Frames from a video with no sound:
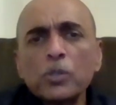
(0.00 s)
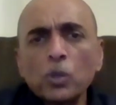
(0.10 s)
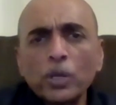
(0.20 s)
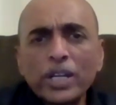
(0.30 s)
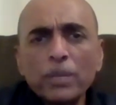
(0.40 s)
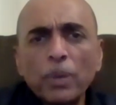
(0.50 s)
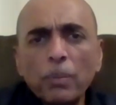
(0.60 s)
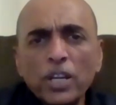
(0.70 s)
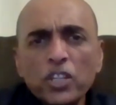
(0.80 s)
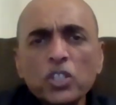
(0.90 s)
is already
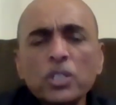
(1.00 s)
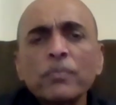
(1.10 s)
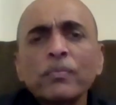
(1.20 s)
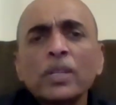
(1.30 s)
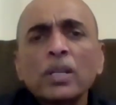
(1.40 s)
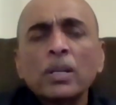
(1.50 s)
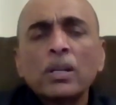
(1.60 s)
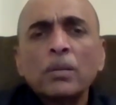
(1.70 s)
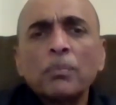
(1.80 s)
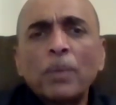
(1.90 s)
published,
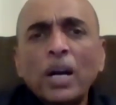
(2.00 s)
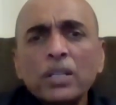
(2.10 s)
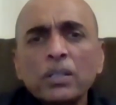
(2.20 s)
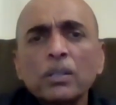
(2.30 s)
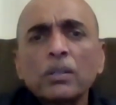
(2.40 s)
but